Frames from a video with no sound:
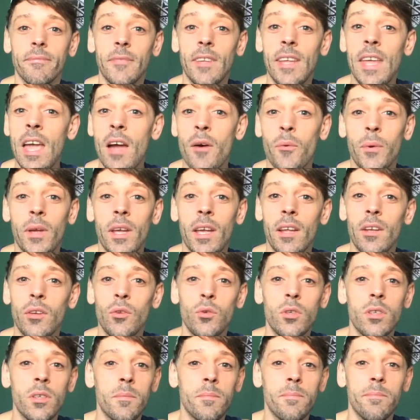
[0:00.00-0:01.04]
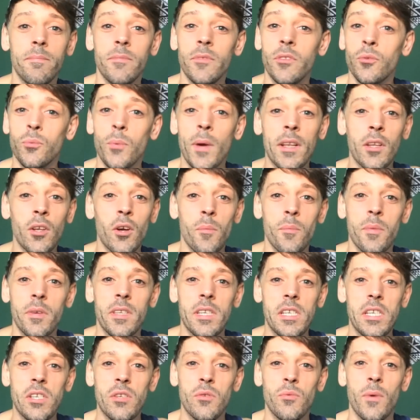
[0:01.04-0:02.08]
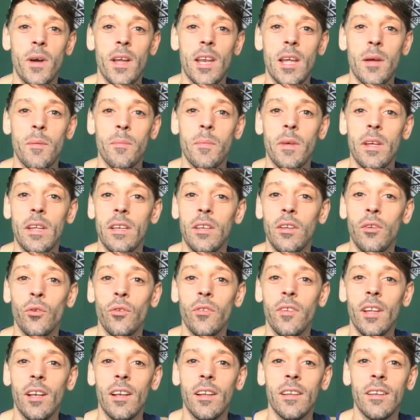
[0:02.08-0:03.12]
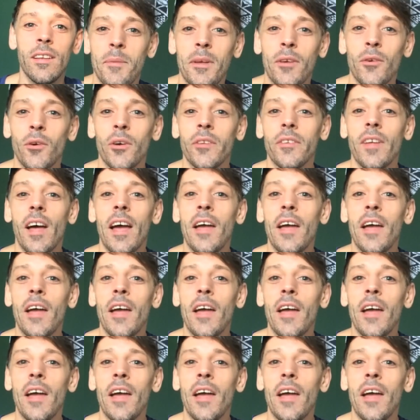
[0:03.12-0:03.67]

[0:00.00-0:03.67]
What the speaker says: Yeah, we can do a sweat competition when I'm in New Zealand because